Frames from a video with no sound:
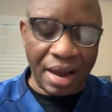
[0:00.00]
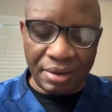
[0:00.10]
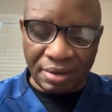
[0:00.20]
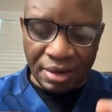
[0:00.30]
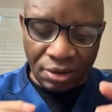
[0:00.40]

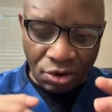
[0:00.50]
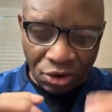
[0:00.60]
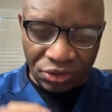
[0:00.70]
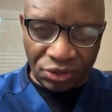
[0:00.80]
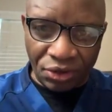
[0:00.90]
and it
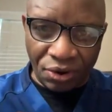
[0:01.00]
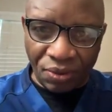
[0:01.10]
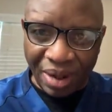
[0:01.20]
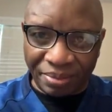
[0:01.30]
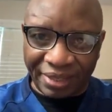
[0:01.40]
goes to
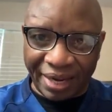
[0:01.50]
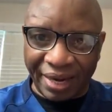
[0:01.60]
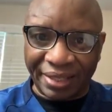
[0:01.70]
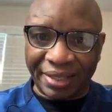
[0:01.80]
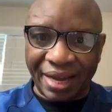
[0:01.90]
your
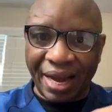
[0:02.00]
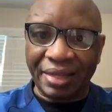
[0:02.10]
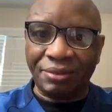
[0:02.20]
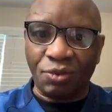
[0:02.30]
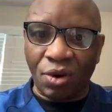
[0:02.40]
website,
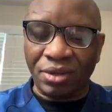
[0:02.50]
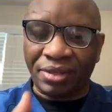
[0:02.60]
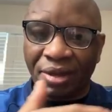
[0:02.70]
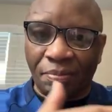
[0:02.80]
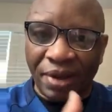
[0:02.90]
and
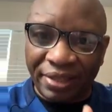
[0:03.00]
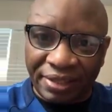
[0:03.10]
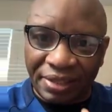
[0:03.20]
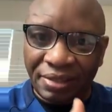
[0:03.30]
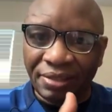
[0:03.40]
once the
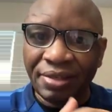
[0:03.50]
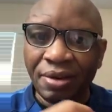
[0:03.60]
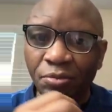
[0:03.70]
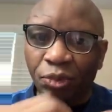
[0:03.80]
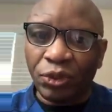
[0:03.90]
person
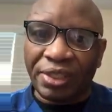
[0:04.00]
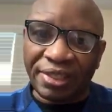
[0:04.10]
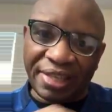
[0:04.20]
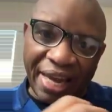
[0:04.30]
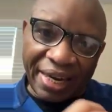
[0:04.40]
puts
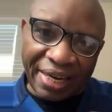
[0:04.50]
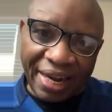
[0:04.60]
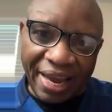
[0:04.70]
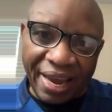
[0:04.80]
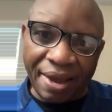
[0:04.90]
in their
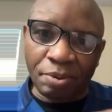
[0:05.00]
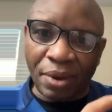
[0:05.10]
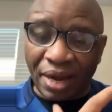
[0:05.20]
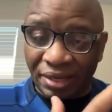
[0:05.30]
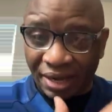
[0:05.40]
name
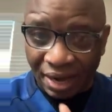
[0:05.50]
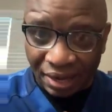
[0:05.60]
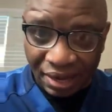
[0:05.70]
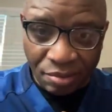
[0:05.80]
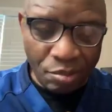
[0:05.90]
and
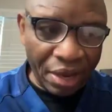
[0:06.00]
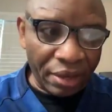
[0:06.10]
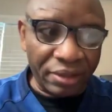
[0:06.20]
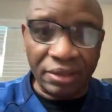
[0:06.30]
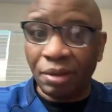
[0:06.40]
their
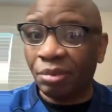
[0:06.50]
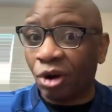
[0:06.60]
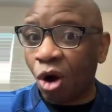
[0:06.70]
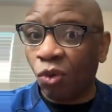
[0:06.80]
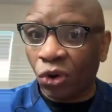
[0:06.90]
email, they
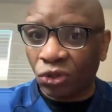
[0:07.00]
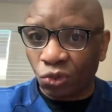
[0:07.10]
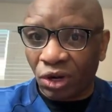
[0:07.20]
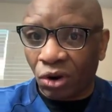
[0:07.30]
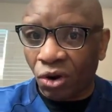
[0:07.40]
become
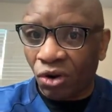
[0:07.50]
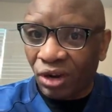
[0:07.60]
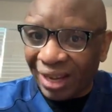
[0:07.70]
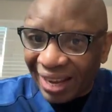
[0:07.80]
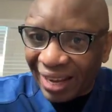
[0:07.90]
what we
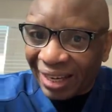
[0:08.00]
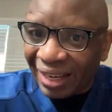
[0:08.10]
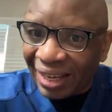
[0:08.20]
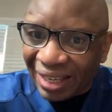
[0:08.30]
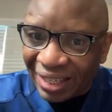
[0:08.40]
call a
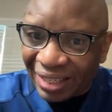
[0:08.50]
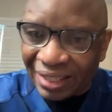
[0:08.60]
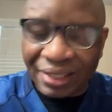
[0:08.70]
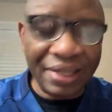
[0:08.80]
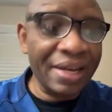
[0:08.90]

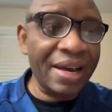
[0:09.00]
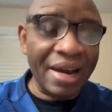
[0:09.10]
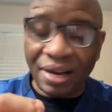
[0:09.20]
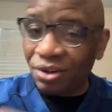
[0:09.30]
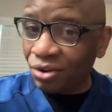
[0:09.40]
lead.
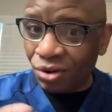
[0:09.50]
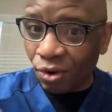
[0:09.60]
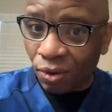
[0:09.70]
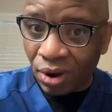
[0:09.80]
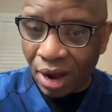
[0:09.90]
And do you
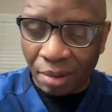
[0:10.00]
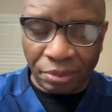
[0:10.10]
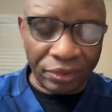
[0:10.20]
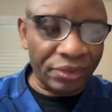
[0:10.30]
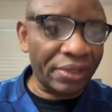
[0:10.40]
know what
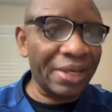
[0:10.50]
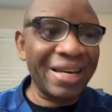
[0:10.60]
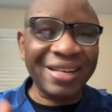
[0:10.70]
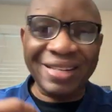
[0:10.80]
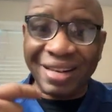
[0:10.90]
happens?
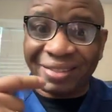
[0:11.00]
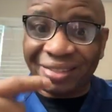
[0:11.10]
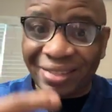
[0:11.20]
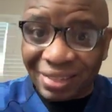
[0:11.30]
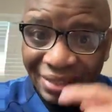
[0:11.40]
The
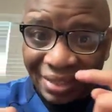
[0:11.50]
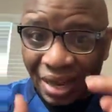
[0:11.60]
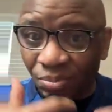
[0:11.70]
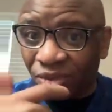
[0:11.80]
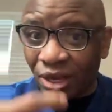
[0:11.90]

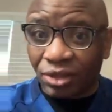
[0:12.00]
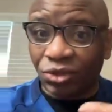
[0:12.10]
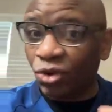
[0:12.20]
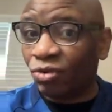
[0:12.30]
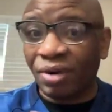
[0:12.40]
system
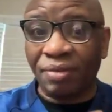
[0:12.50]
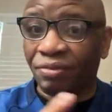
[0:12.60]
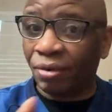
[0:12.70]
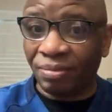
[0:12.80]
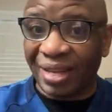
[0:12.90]
takes over
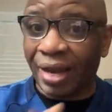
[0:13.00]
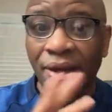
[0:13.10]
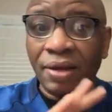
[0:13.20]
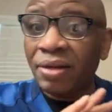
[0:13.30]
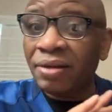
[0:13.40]
from
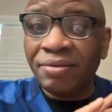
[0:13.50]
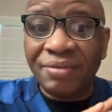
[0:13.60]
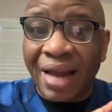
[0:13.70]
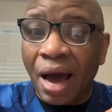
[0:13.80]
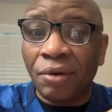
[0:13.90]
there.
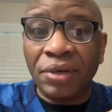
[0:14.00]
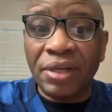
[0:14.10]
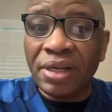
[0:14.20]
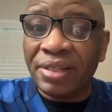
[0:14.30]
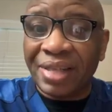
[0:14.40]
Now
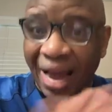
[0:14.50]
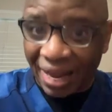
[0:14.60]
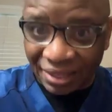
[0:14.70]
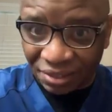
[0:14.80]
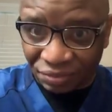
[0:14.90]
it's
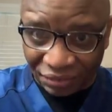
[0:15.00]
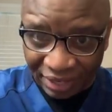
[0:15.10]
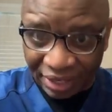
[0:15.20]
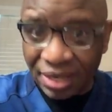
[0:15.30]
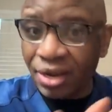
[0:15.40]

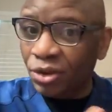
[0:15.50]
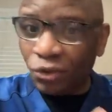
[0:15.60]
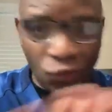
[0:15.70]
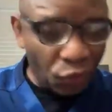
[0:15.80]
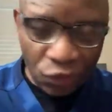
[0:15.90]
hands-free.
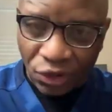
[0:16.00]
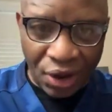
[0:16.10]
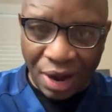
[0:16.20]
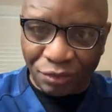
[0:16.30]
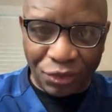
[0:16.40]
You
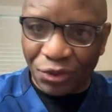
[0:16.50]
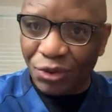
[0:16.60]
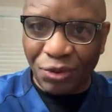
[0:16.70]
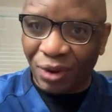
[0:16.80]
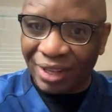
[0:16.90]
don't have to
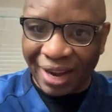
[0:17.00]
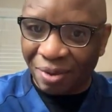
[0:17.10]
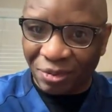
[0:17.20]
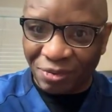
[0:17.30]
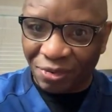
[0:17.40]
know what
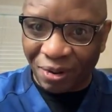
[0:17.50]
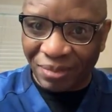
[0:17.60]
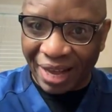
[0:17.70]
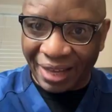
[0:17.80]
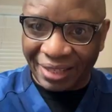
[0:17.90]
happened
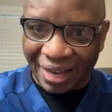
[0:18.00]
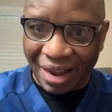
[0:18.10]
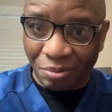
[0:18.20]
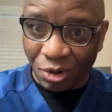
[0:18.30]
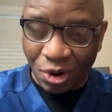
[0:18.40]
from that
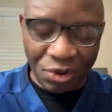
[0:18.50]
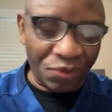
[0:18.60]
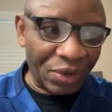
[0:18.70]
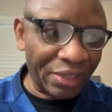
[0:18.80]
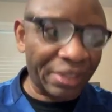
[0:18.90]
time
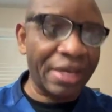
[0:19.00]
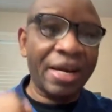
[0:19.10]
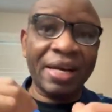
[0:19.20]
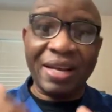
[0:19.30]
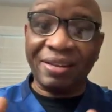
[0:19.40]
onwards.
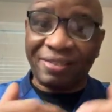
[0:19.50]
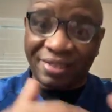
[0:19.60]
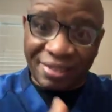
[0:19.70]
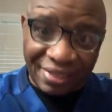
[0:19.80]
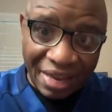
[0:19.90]
The
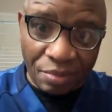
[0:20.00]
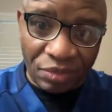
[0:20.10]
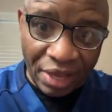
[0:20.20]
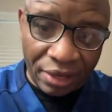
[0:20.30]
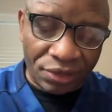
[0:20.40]

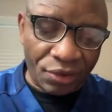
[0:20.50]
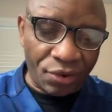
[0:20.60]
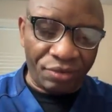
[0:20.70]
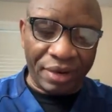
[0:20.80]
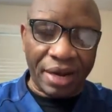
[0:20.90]
system takes
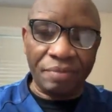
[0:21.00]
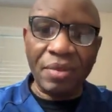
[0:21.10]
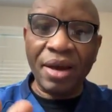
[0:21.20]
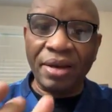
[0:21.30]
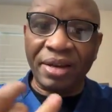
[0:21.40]
over.